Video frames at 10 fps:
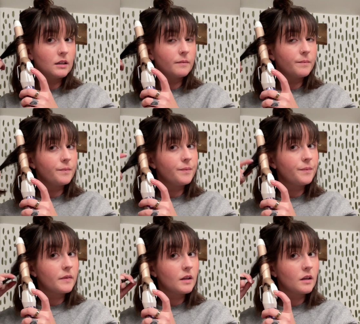
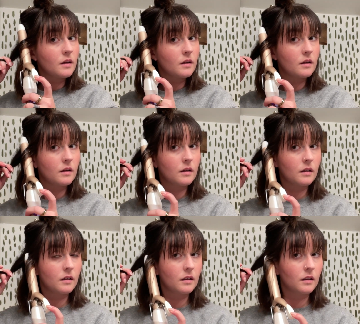
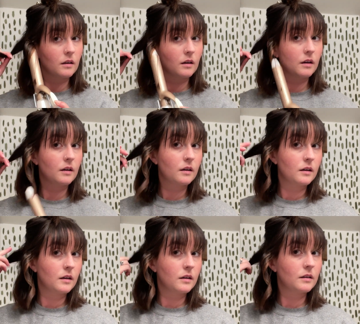Nothing is said.